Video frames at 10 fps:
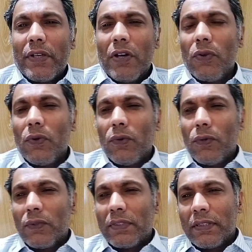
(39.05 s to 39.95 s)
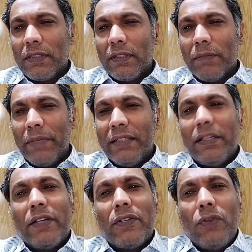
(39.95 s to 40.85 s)
Congo's government
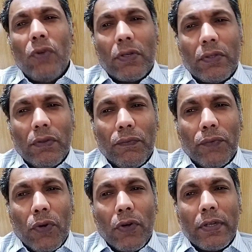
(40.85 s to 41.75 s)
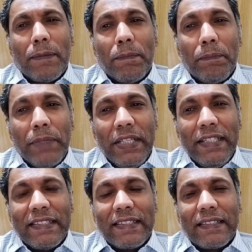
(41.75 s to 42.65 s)
did not want
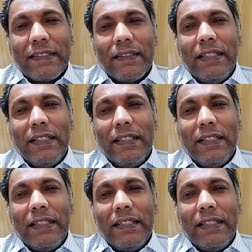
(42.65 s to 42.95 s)
peace.